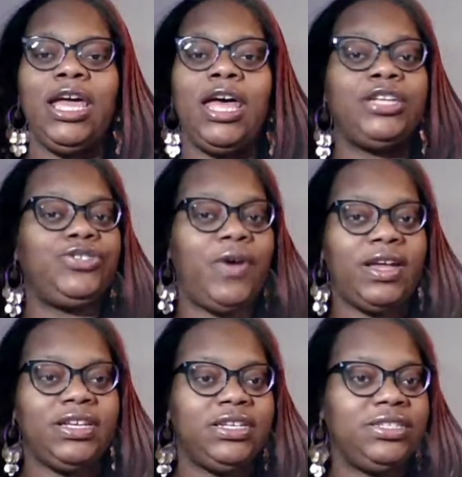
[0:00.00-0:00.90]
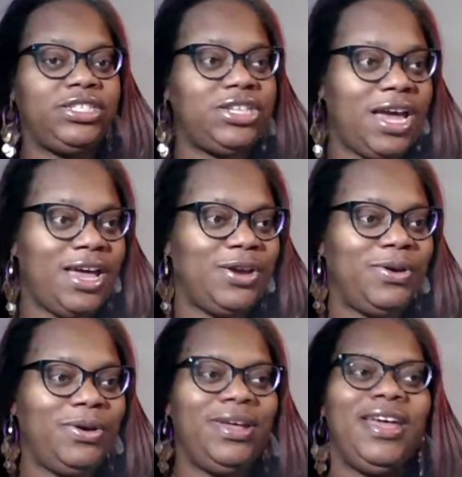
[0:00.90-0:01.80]
Contracting
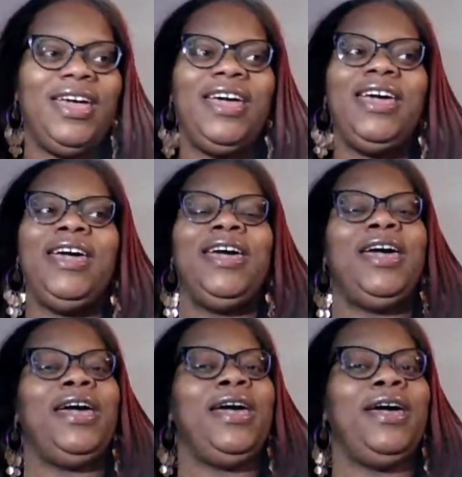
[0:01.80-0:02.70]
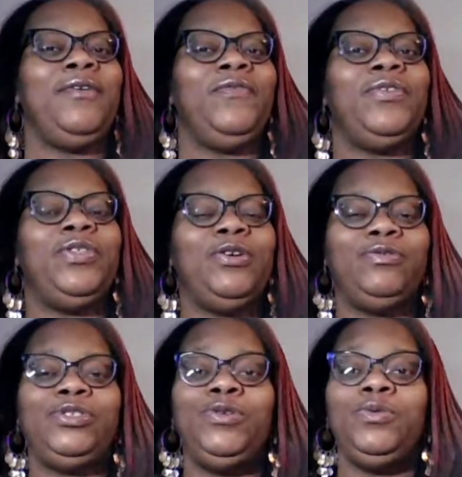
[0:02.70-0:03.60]
Chatter. For
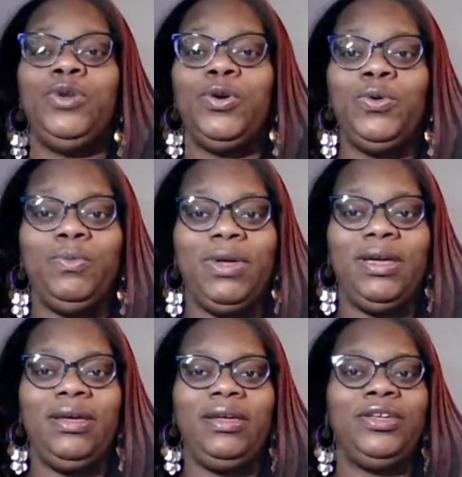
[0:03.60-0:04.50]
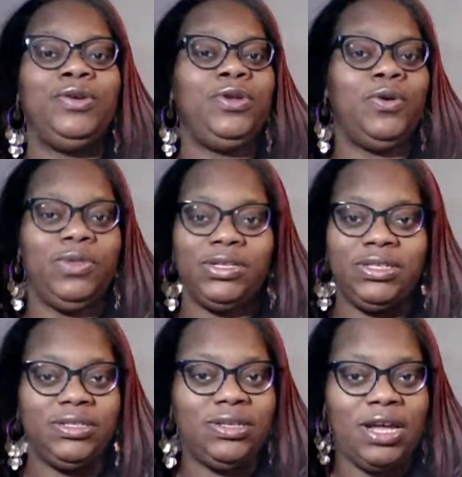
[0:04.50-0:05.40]
those who know me, you know
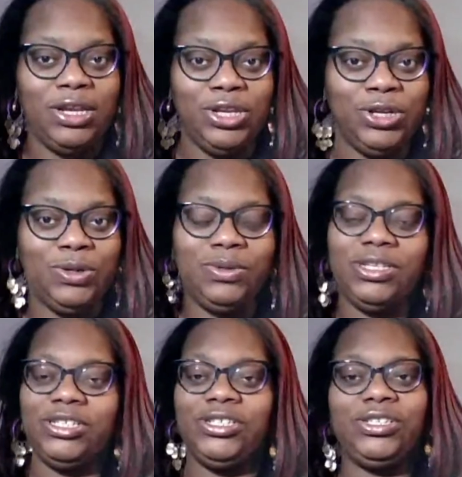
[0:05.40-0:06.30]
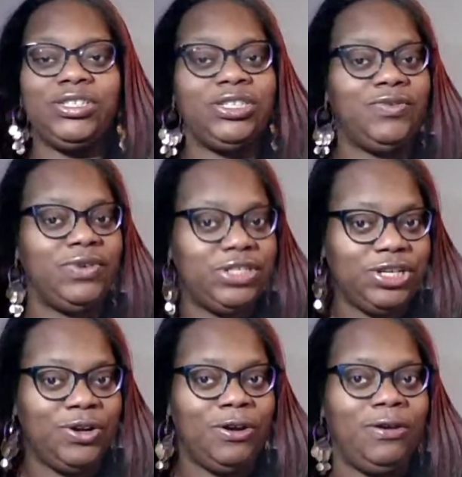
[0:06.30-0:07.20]
this is not new. This is just the
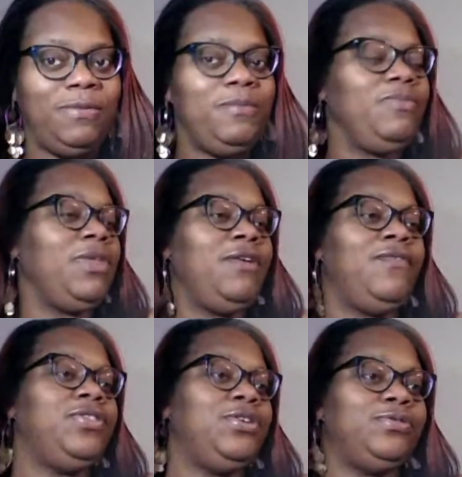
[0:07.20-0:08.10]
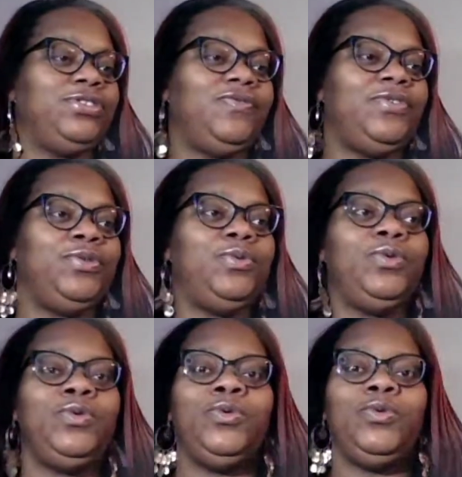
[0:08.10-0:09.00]
return. For those of you
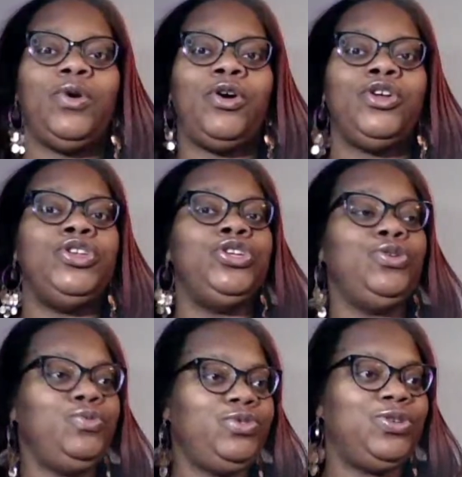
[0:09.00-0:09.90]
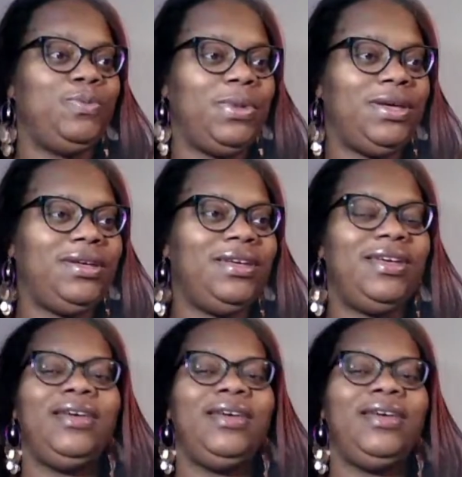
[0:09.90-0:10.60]
who are new to me,